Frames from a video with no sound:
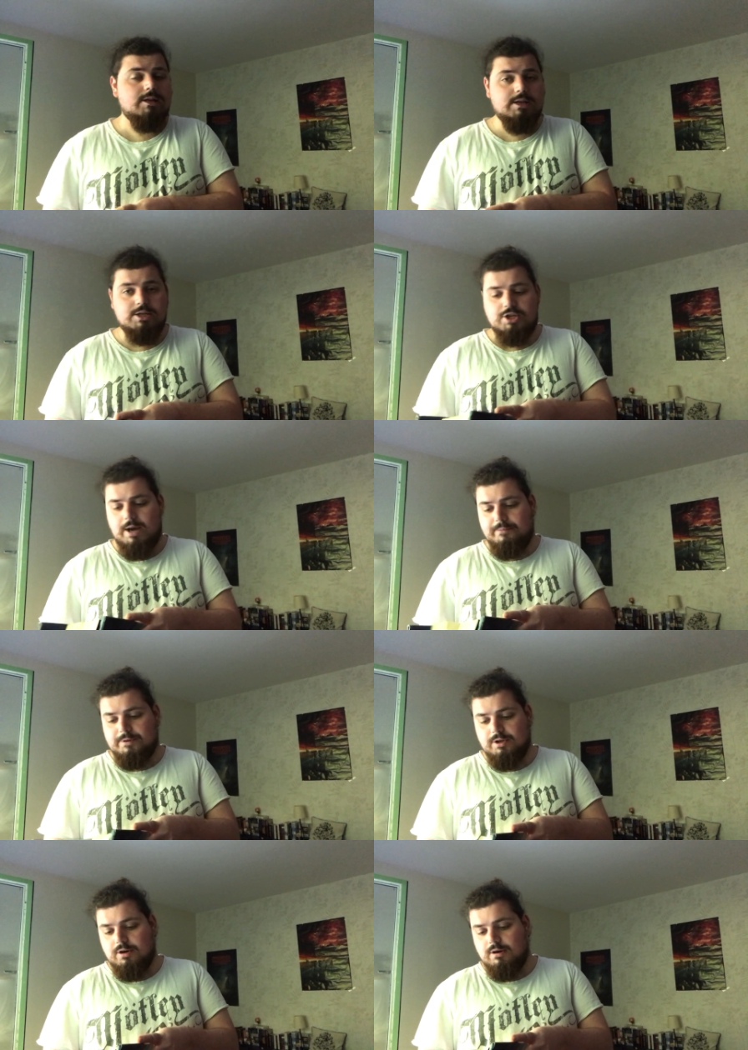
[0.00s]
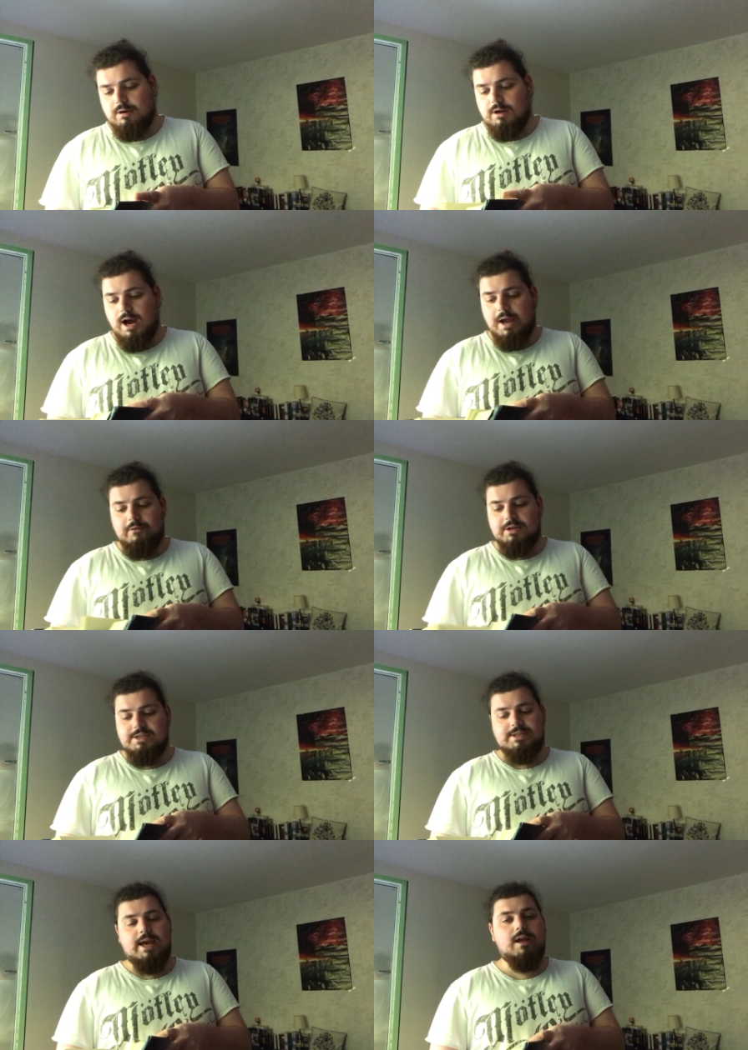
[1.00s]
the chapter
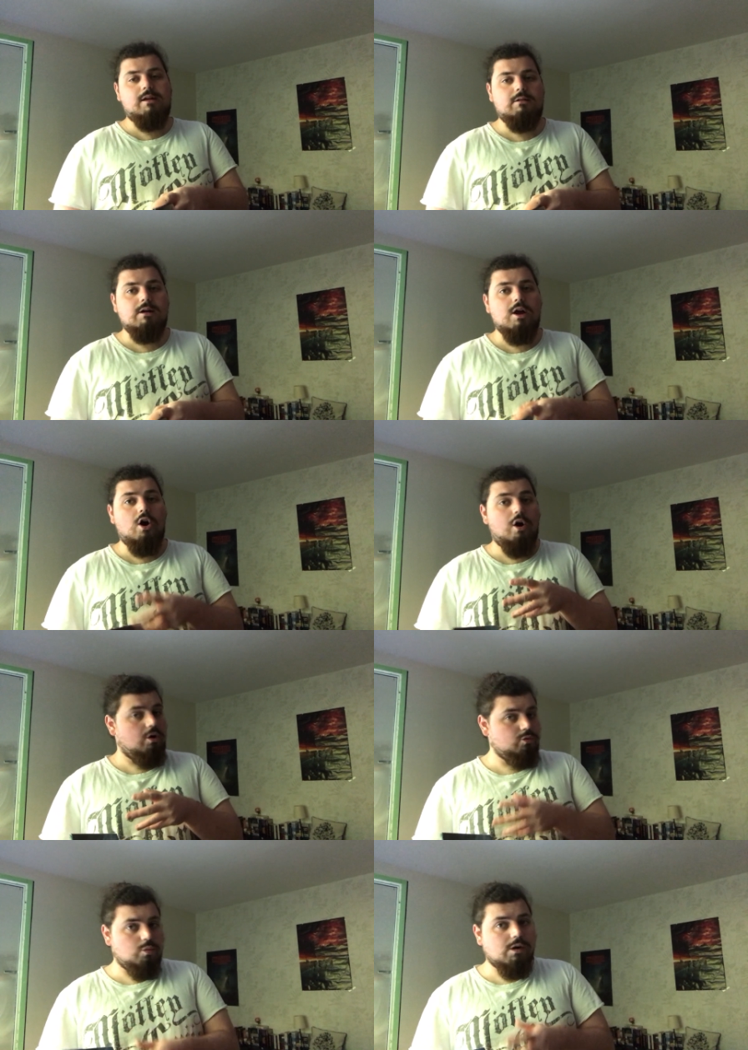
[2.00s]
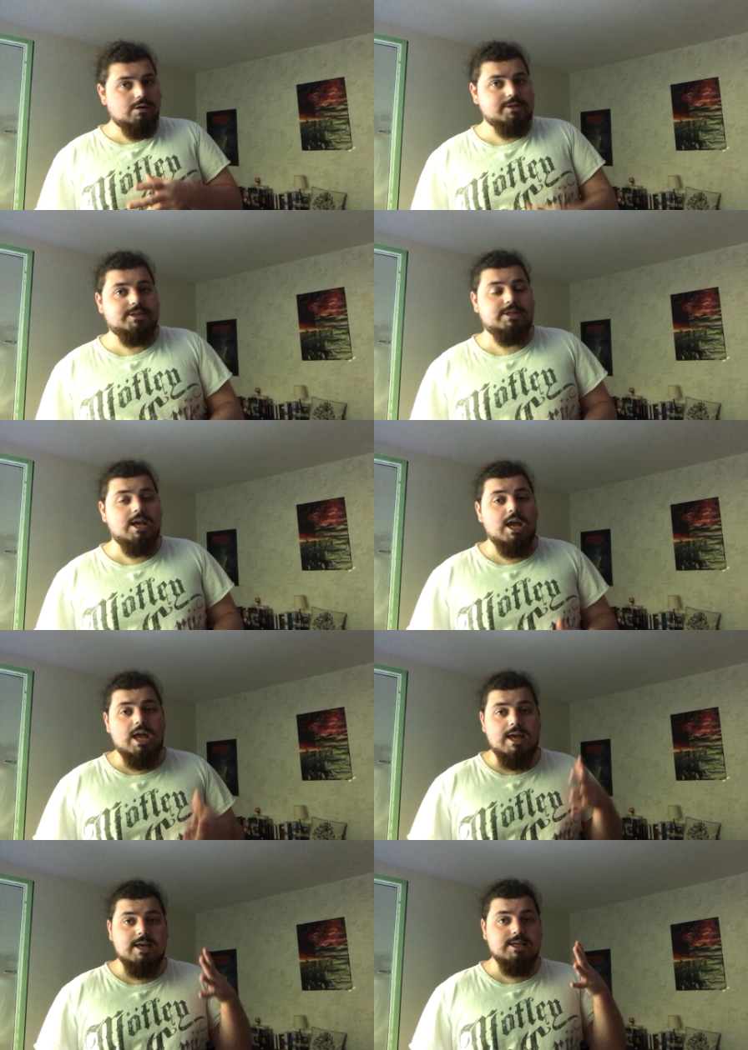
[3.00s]
Hagrid's Tale onwards
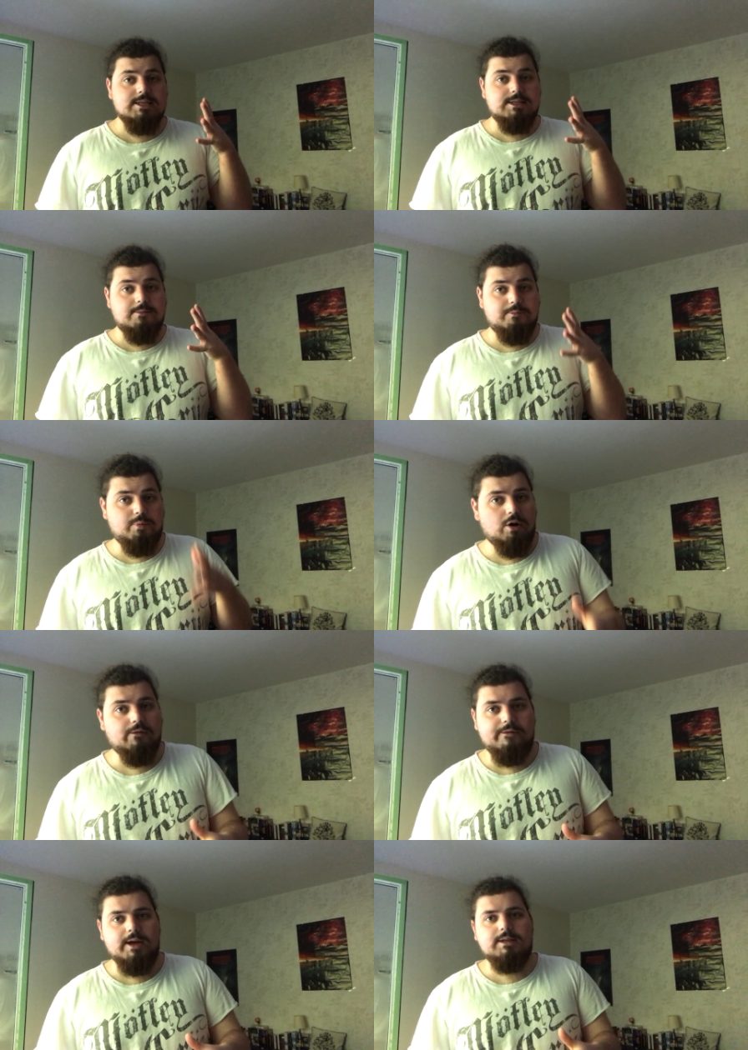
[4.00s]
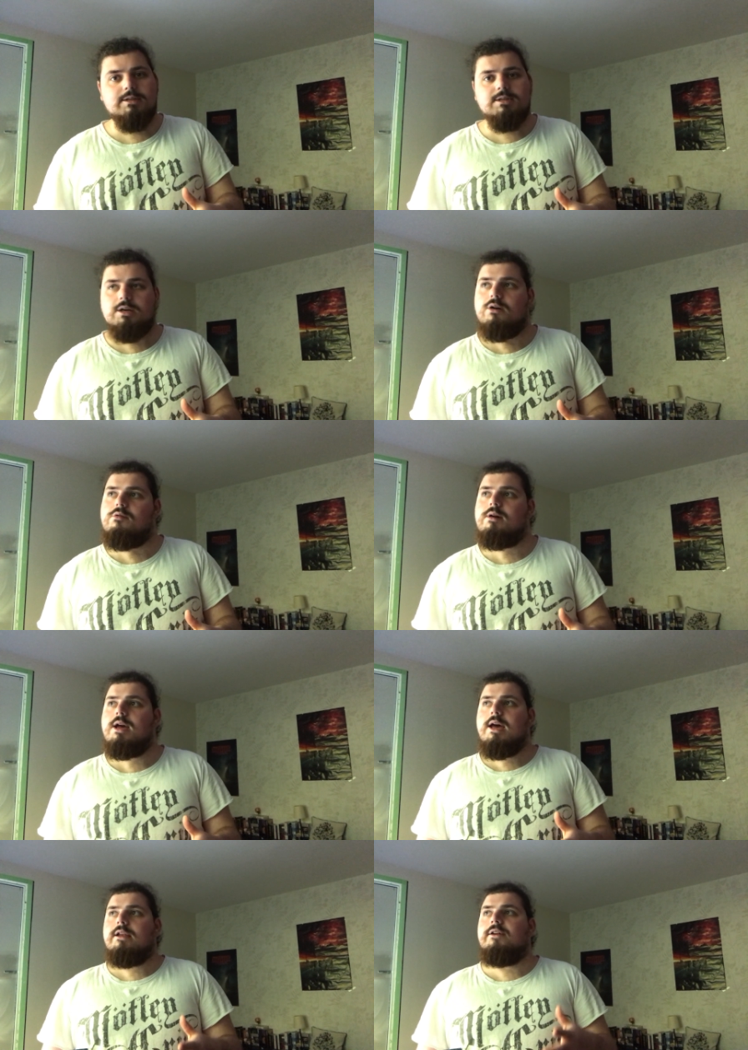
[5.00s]
is perfect. So
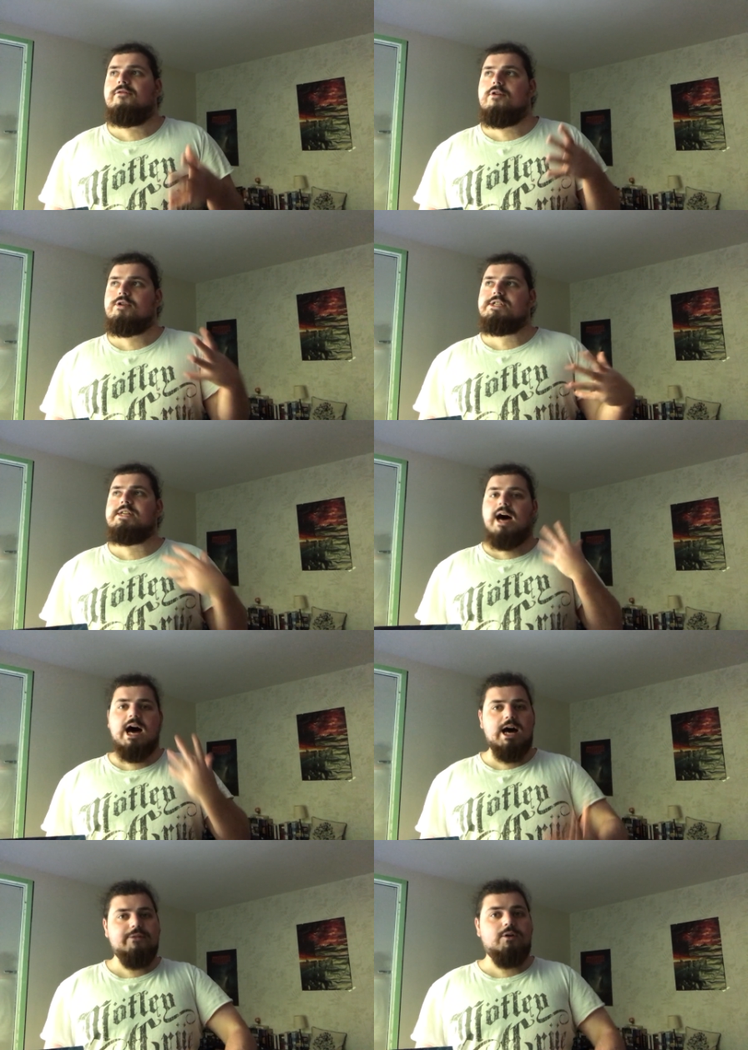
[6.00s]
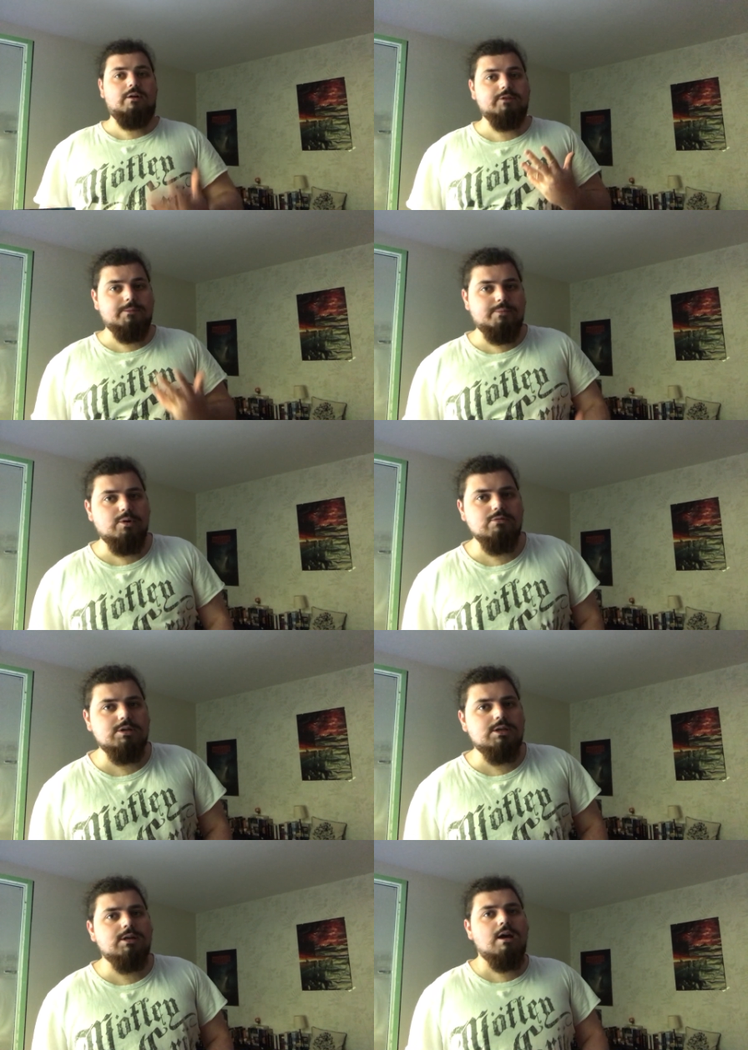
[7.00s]
the first half of the
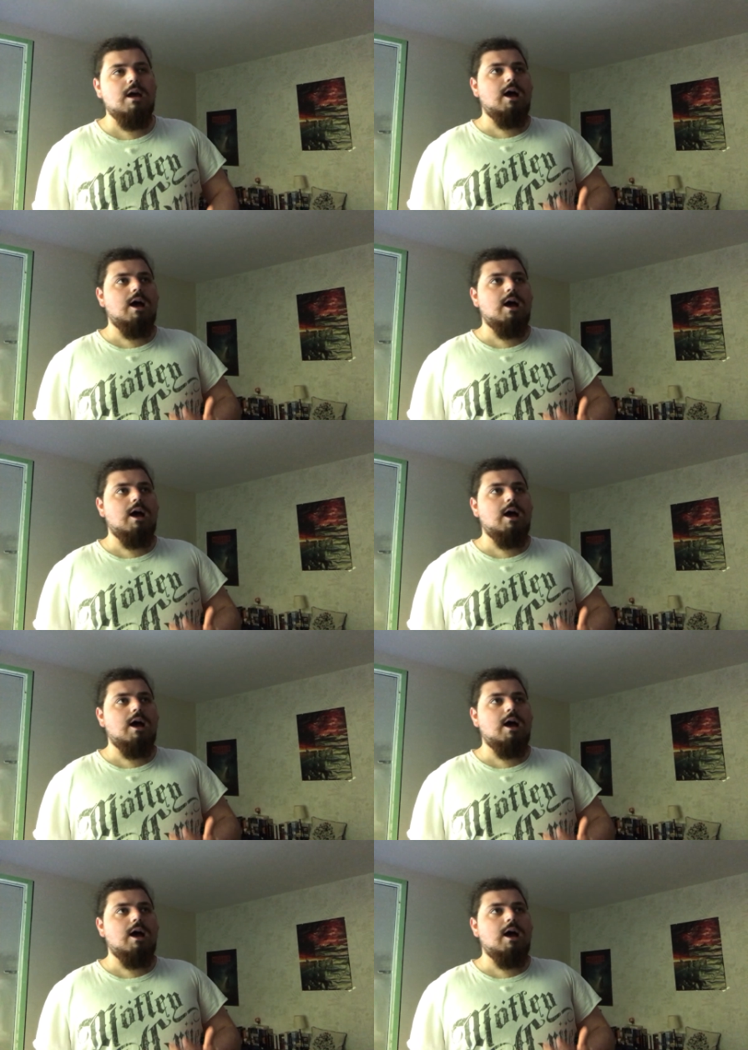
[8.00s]
book,